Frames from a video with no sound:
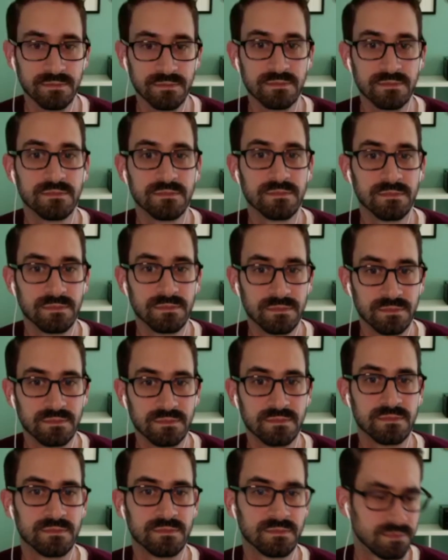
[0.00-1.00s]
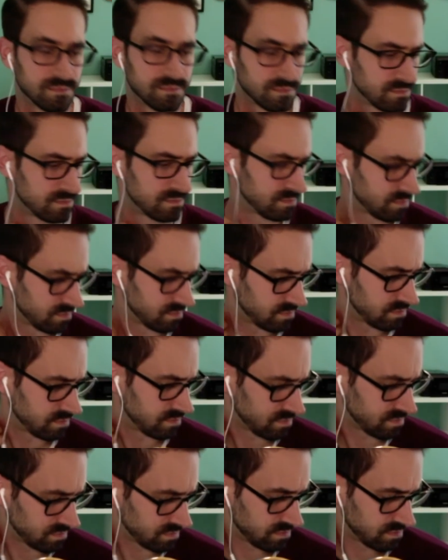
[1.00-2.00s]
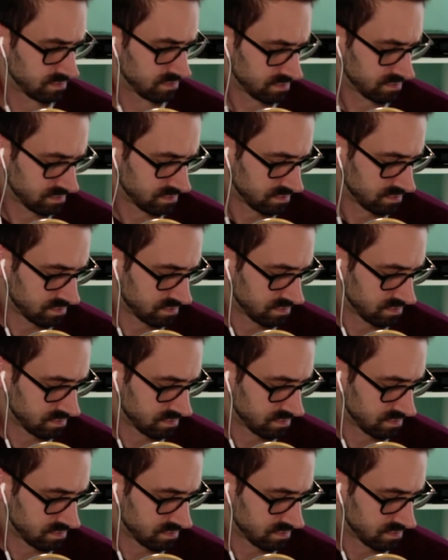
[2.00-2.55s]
And so that has raised the cost per click